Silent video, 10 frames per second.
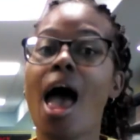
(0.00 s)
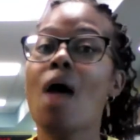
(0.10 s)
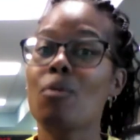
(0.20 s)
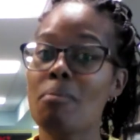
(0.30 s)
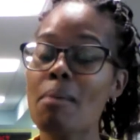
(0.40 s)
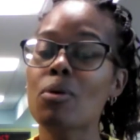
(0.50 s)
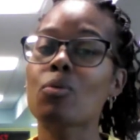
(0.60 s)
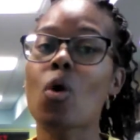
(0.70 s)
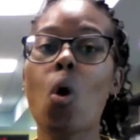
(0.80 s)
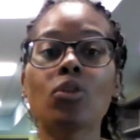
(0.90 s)
And remember,
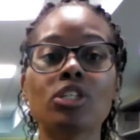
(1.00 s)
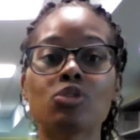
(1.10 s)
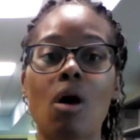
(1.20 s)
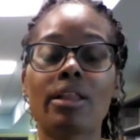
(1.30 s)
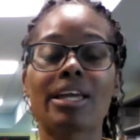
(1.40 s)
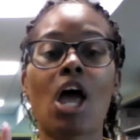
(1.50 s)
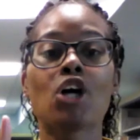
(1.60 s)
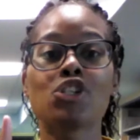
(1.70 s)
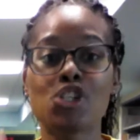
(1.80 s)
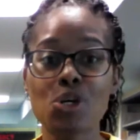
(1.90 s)
we're only drawing
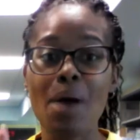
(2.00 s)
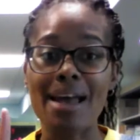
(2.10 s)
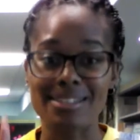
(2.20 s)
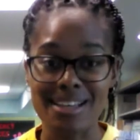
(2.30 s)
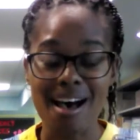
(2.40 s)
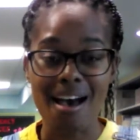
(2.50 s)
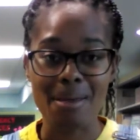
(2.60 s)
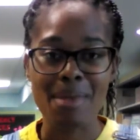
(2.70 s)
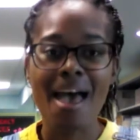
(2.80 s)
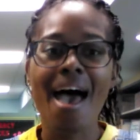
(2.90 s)
2 at a time.